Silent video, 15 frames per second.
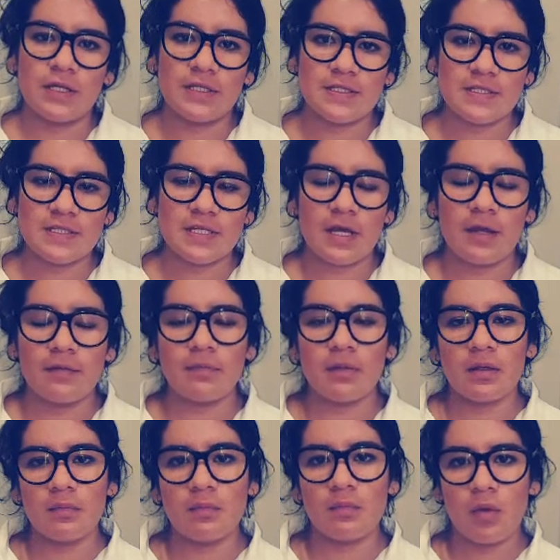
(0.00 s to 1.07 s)
enzyme
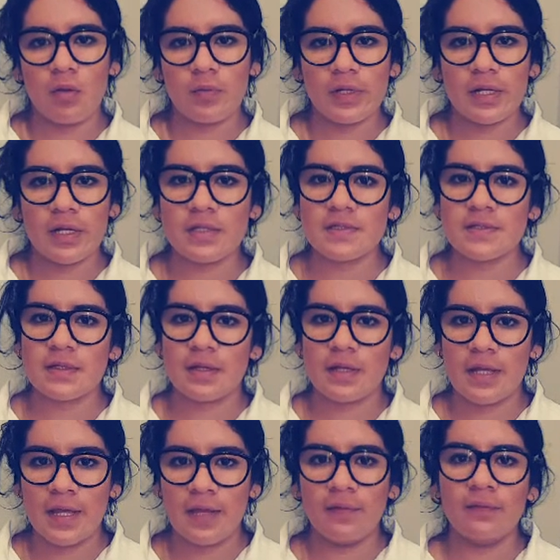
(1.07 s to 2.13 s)
immobilized
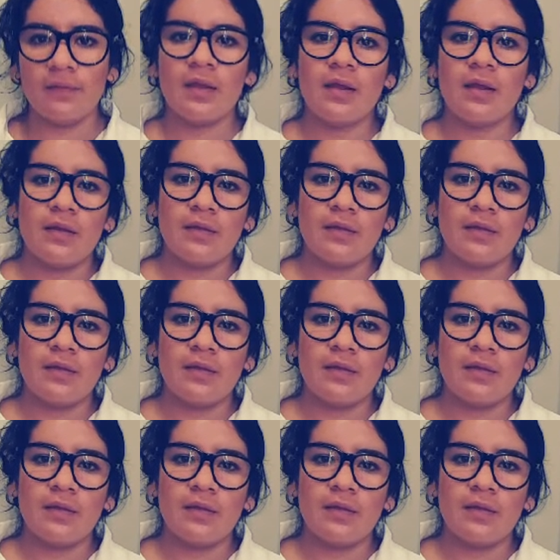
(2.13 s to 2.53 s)
and